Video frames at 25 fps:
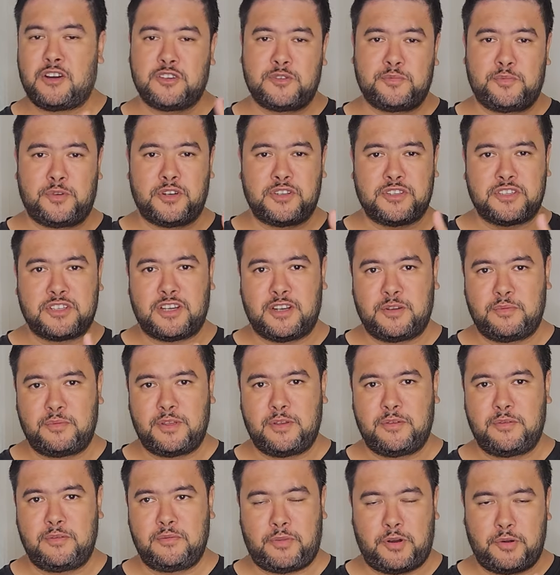spot is going to
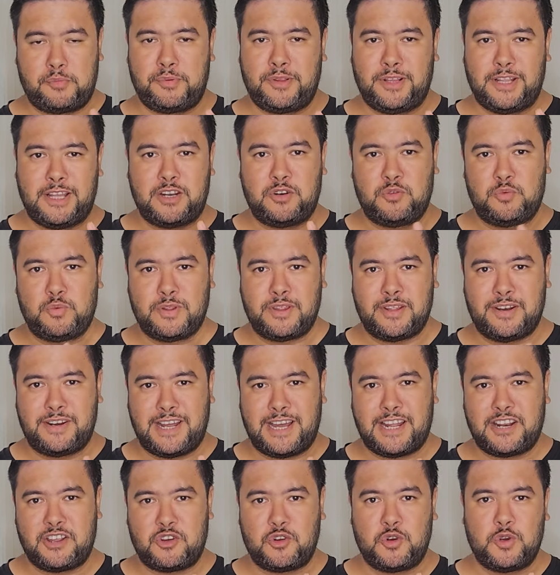be populated with an
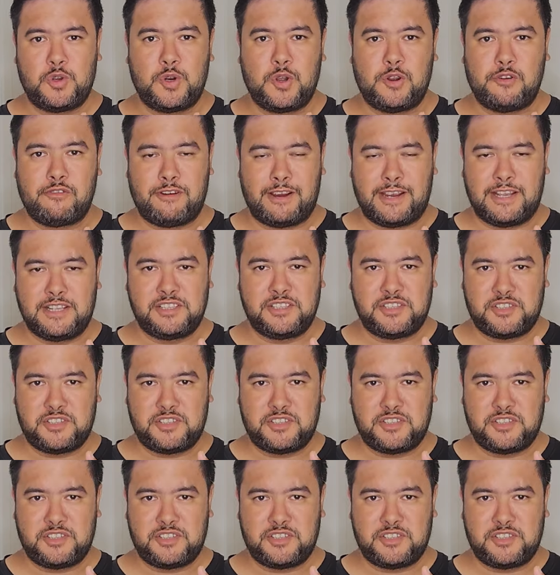Articuno raid.